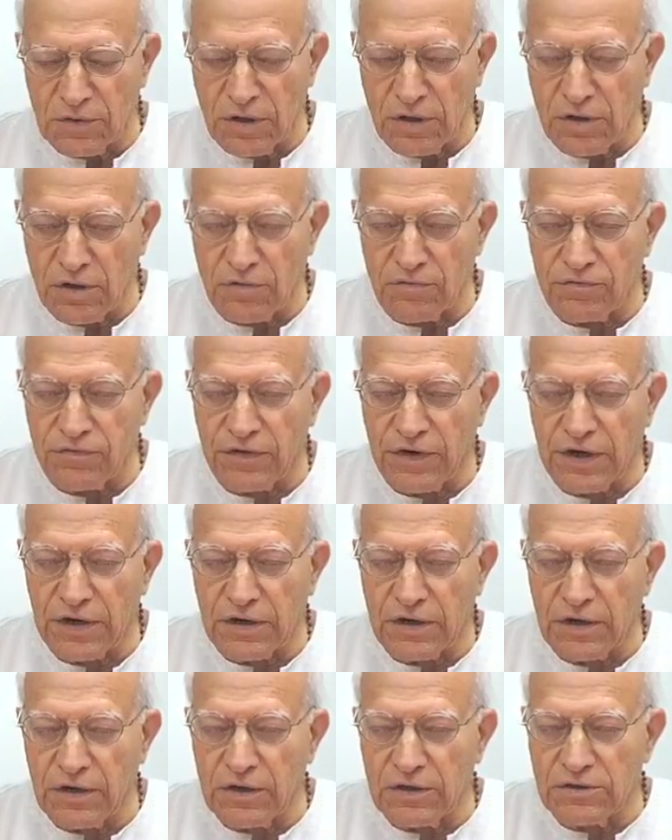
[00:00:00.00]
And in
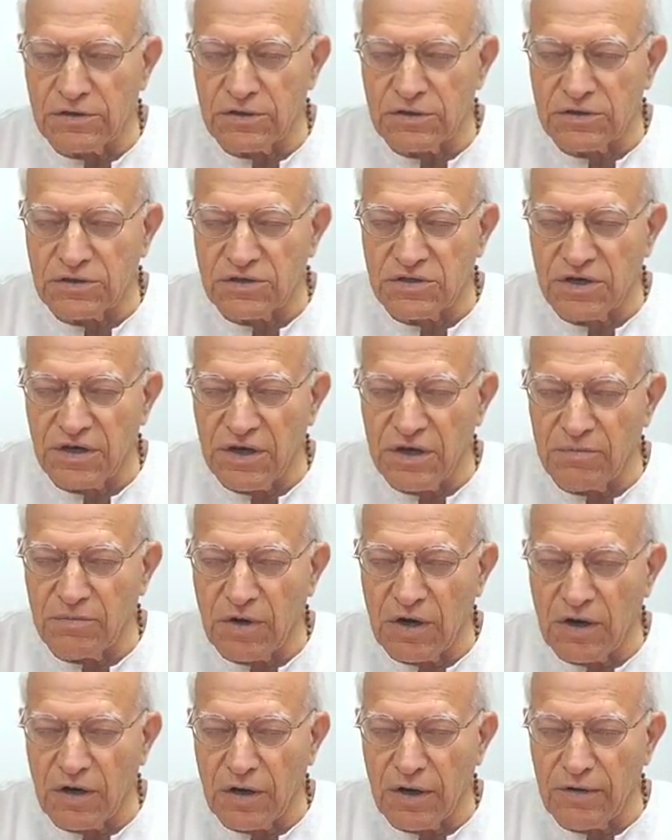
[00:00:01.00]
fact, it is the
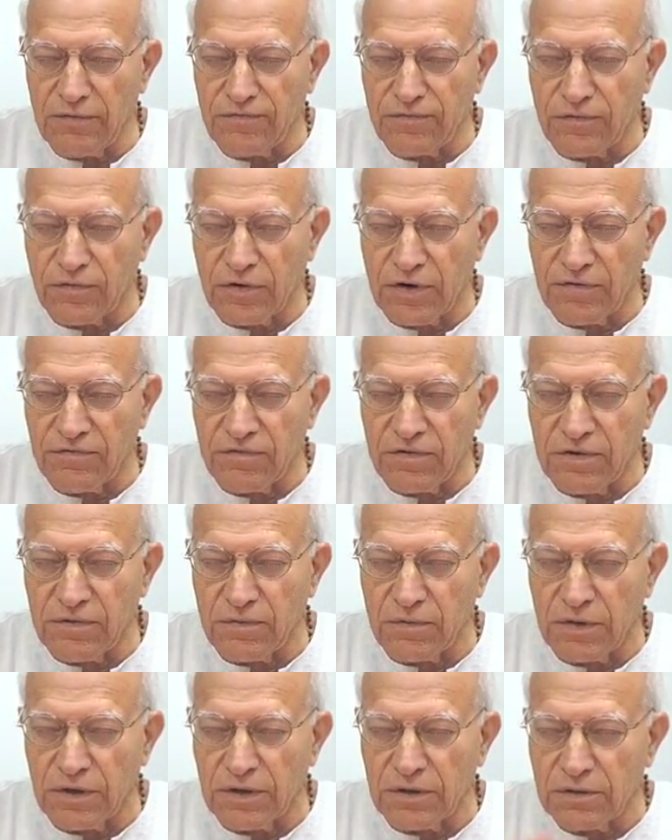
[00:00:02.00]
same I for
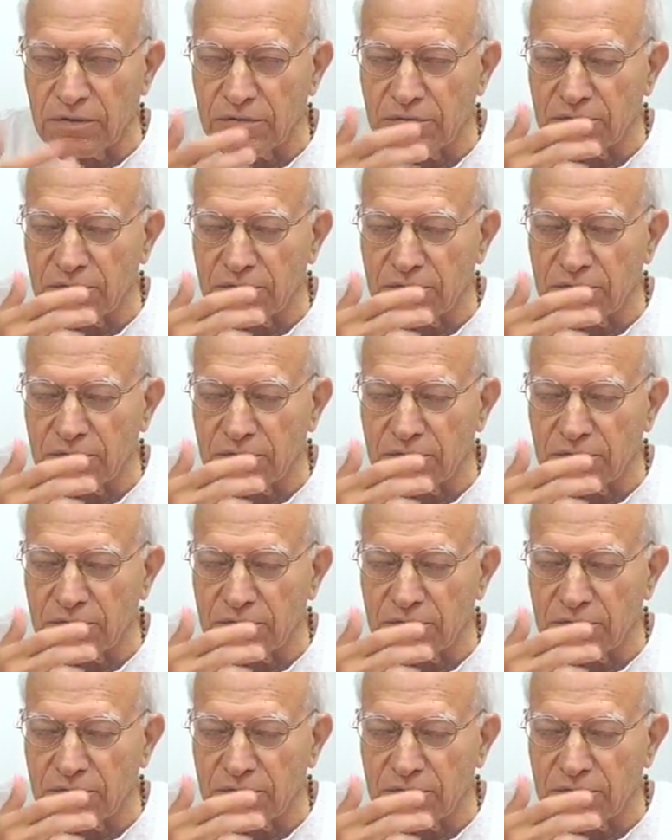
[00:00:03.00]
everyone.